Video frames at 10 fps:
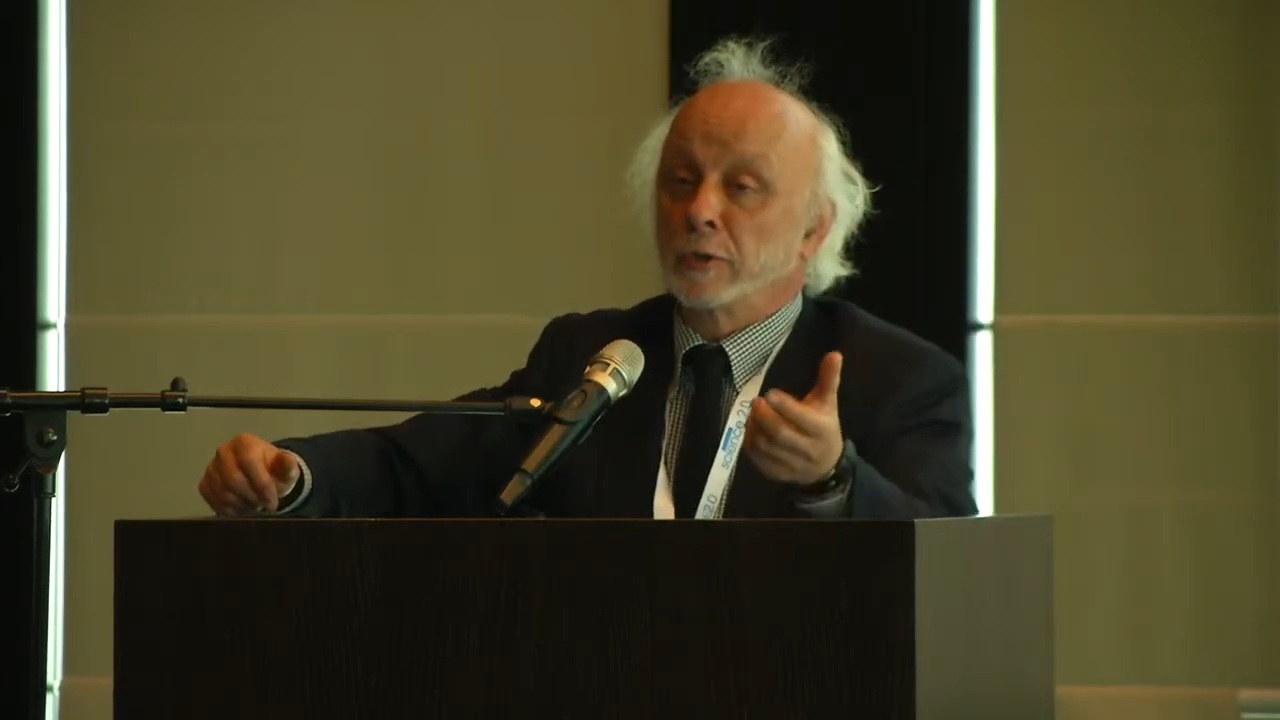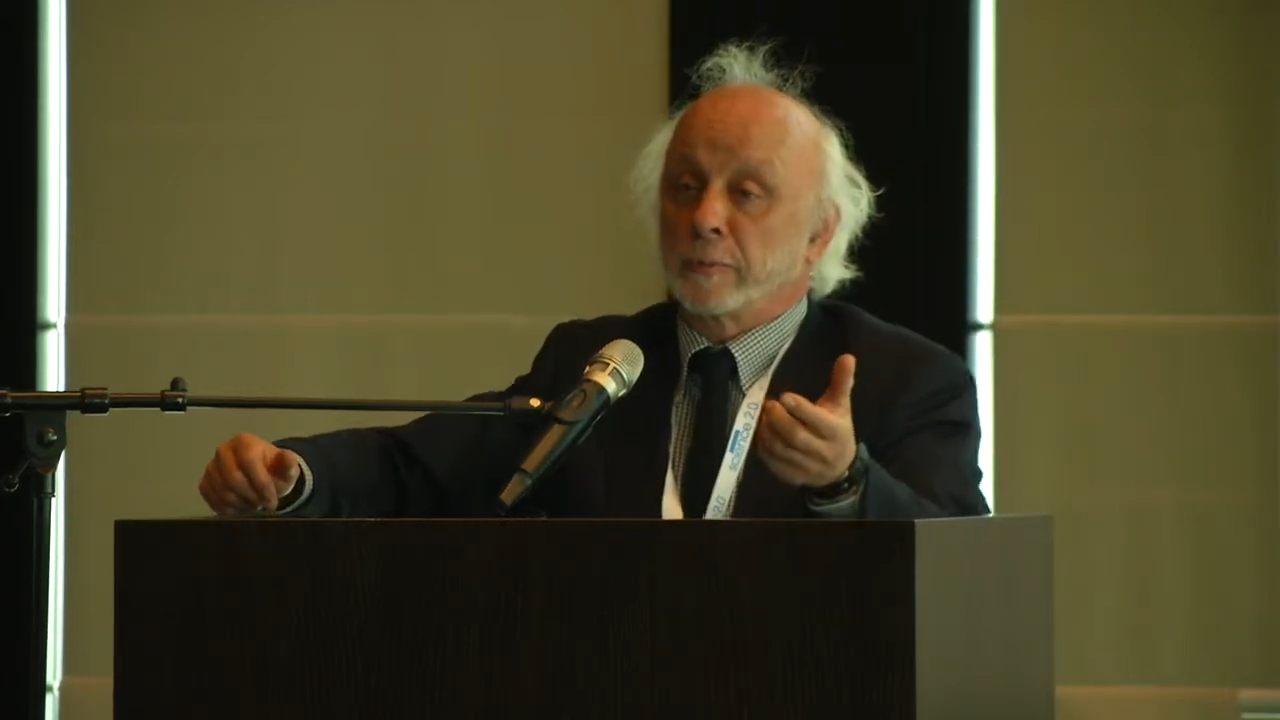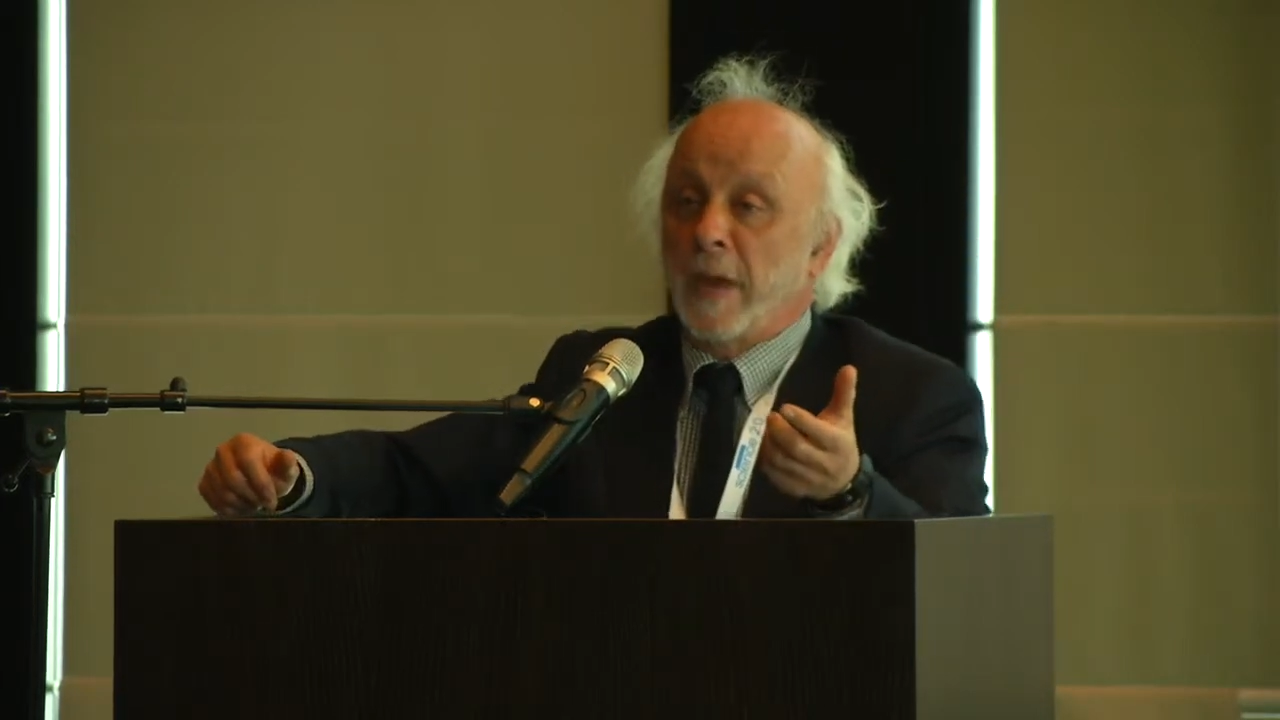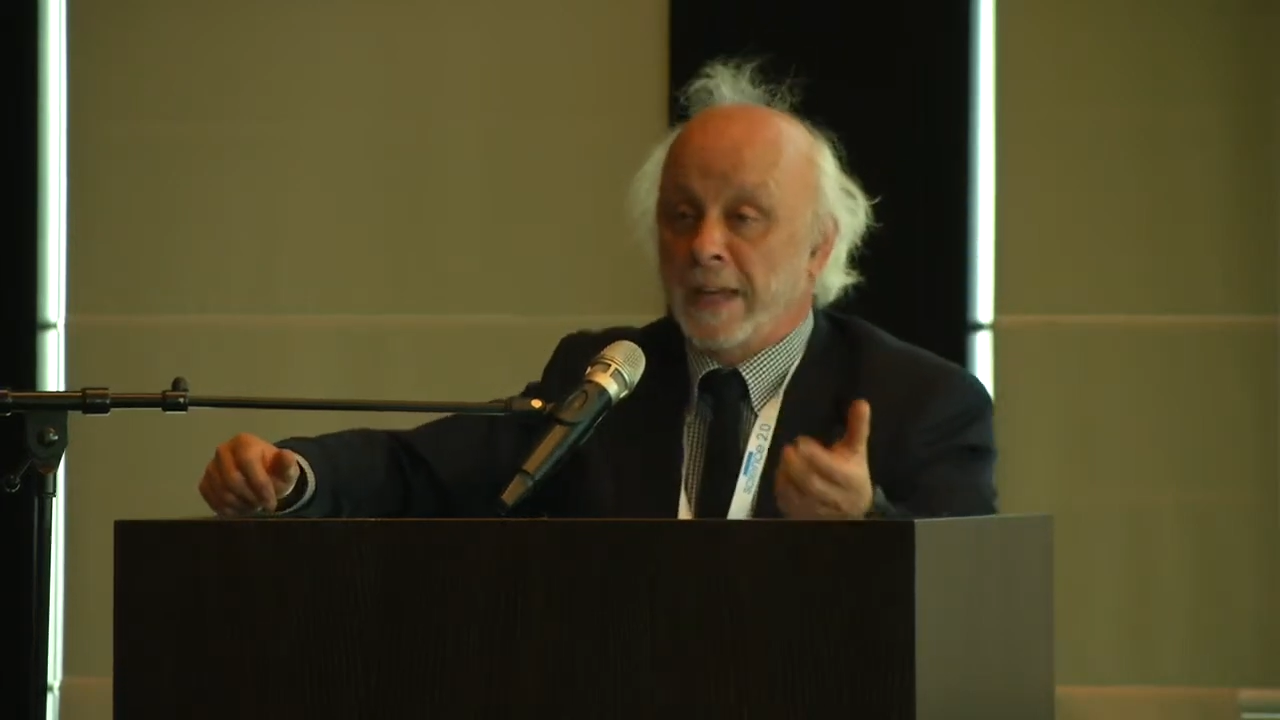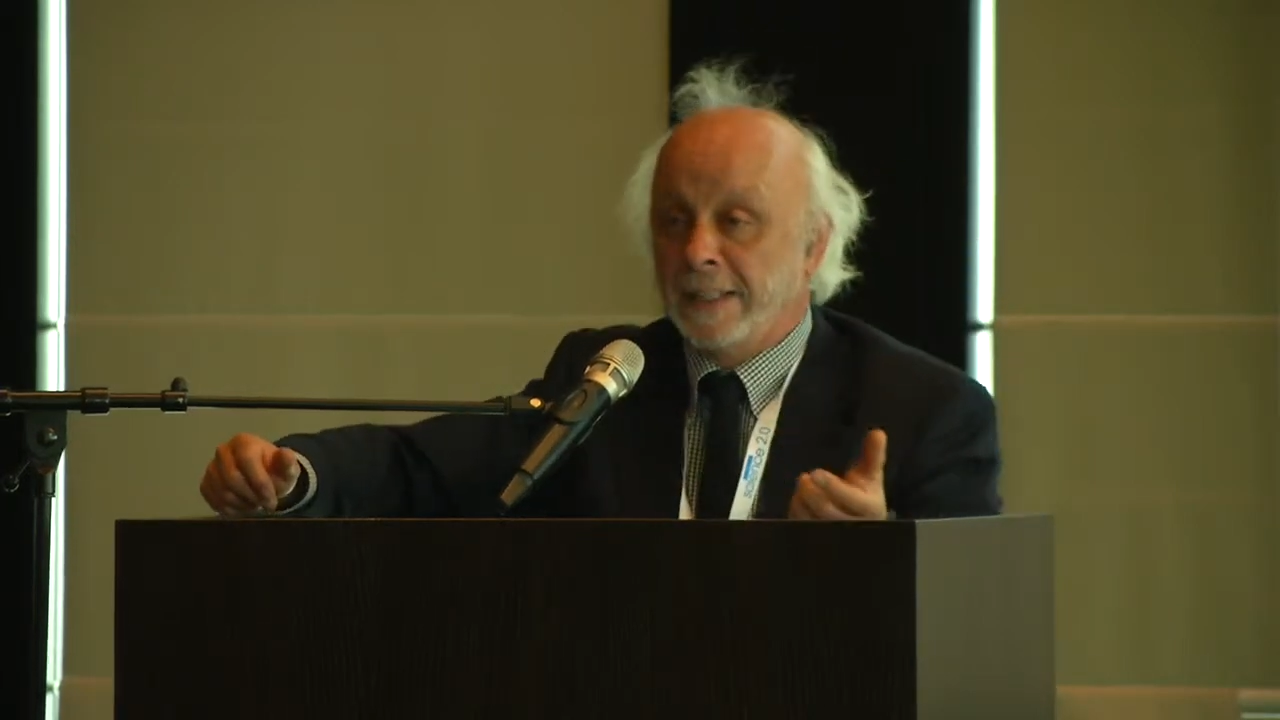
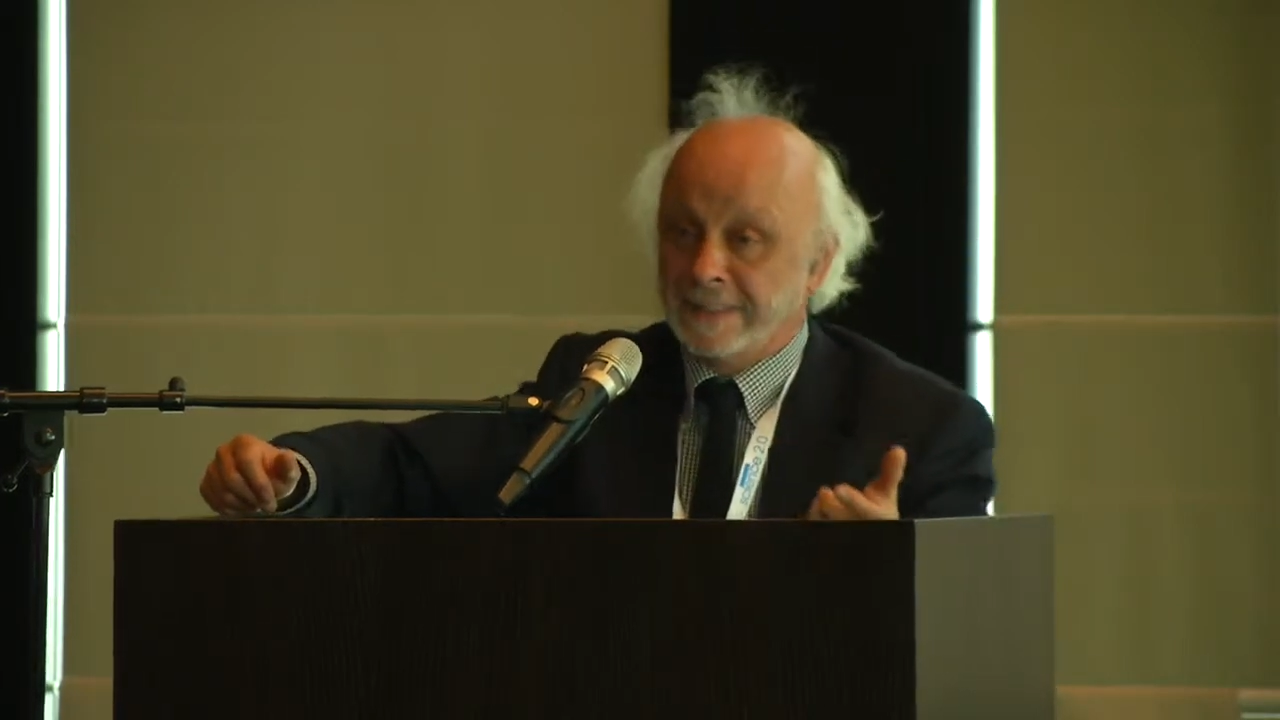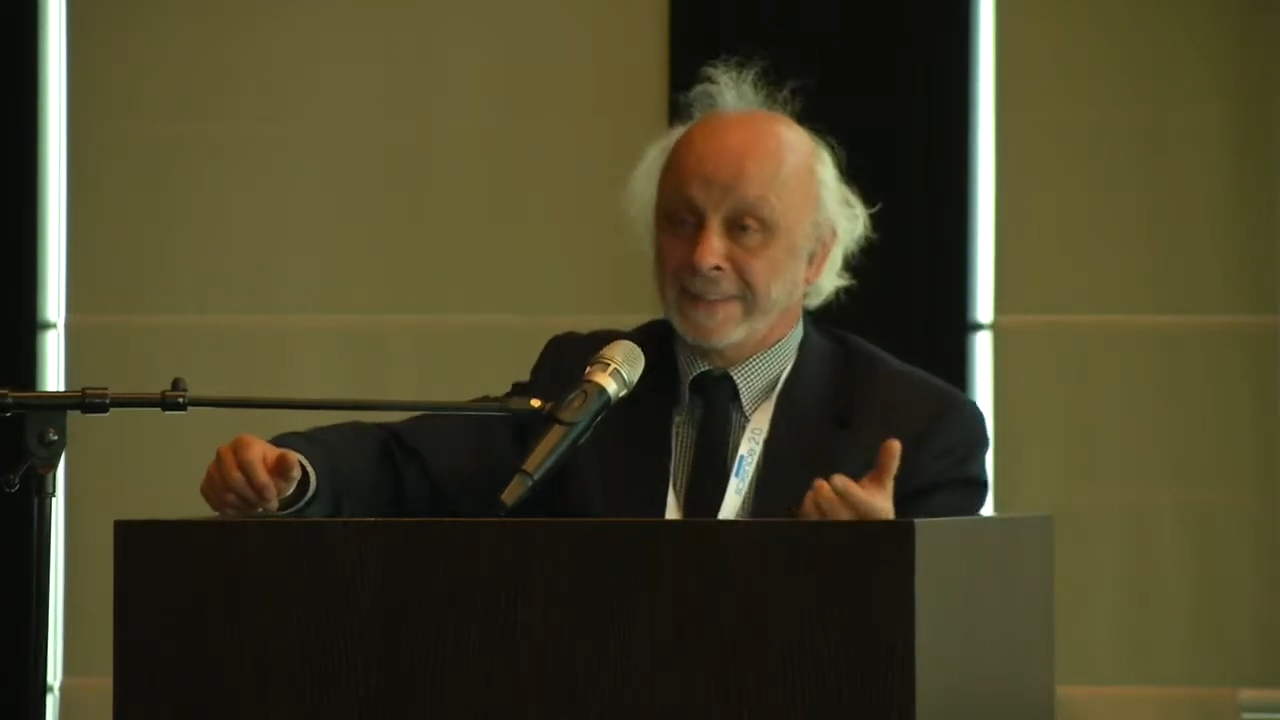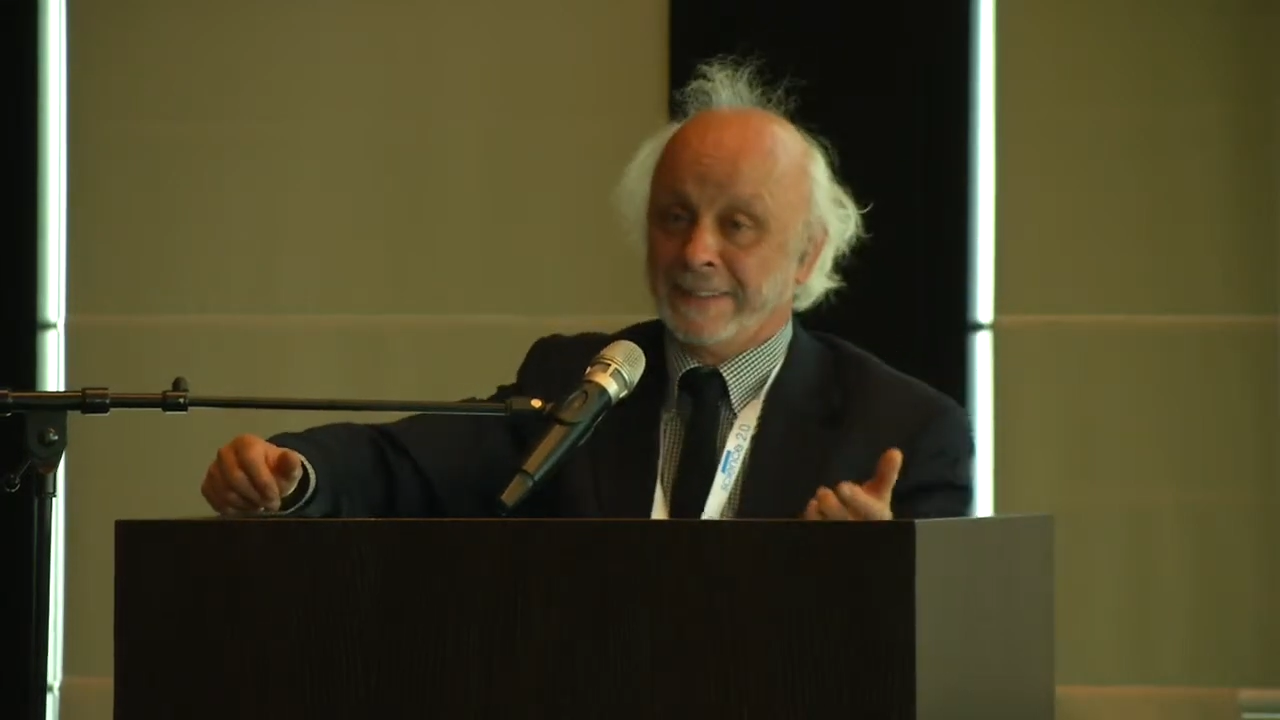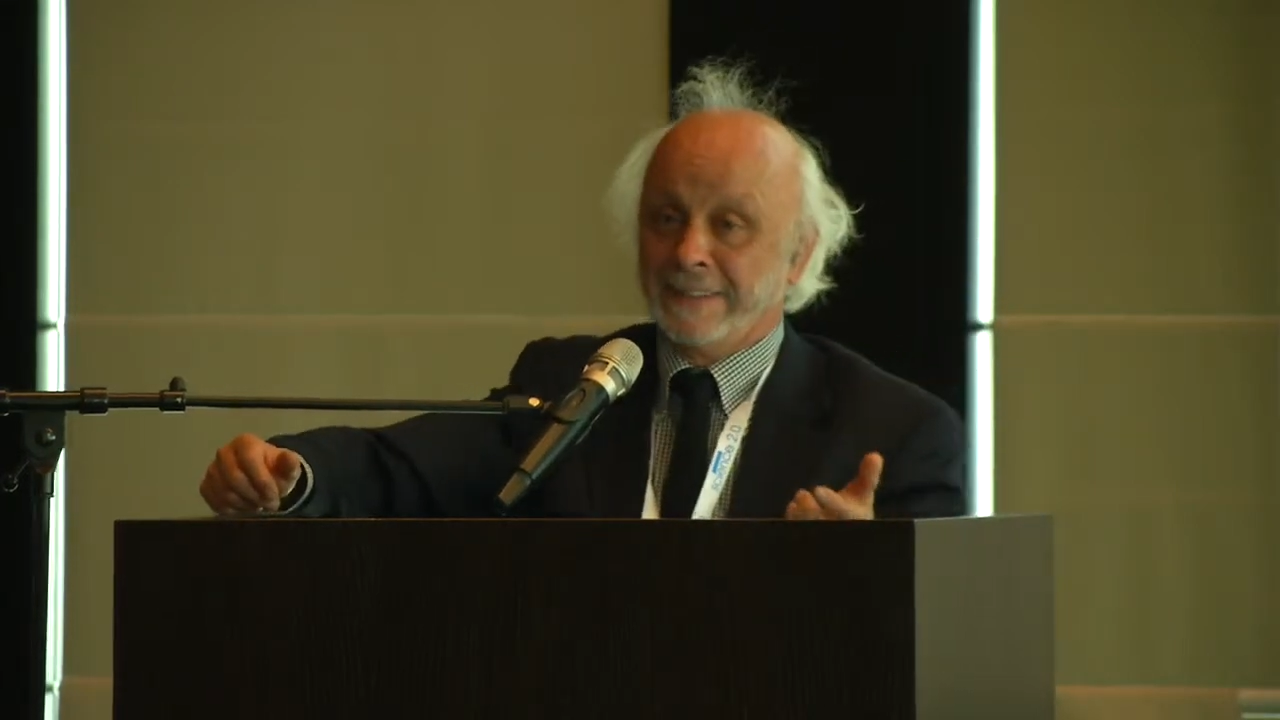space,